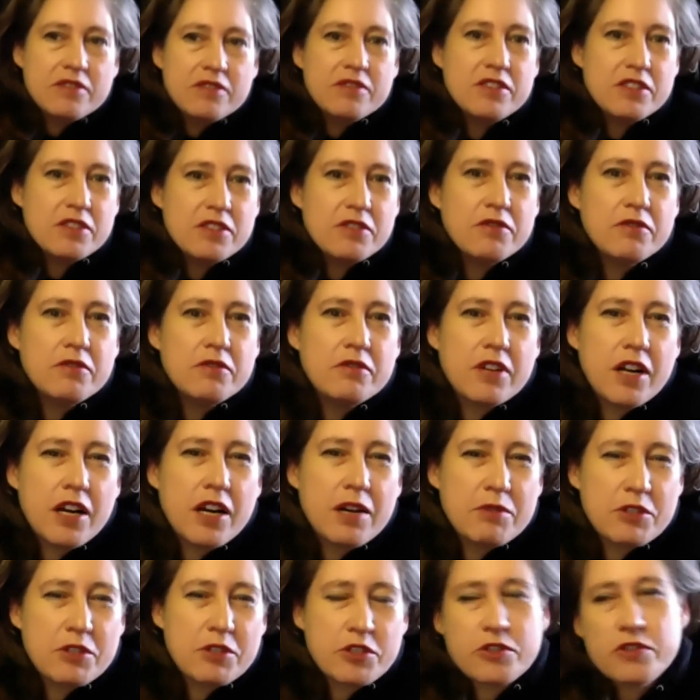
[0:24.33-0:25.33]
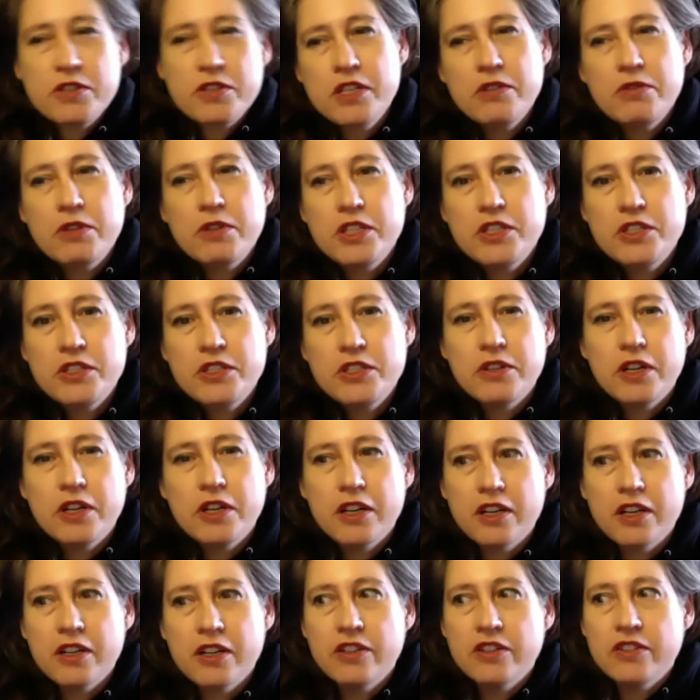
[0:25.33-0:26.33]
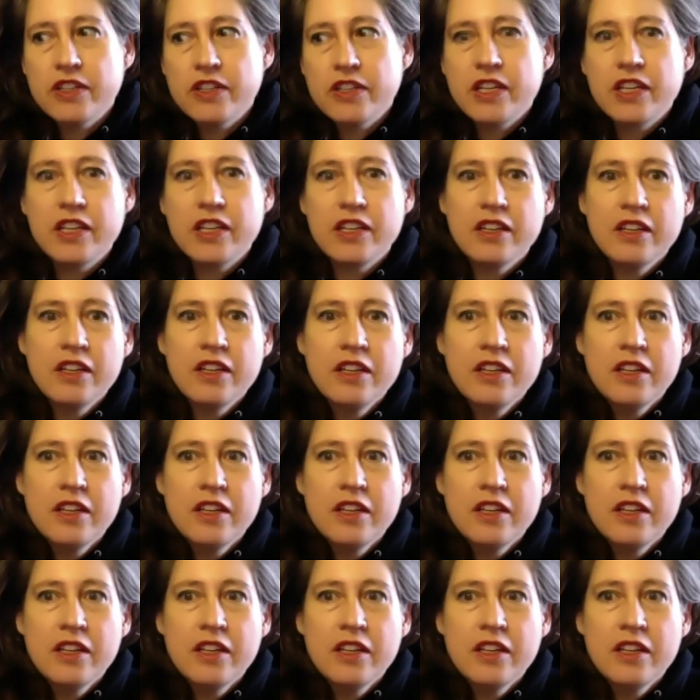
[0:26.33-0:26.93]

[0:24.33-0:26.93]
do comics, or they want to do art, or they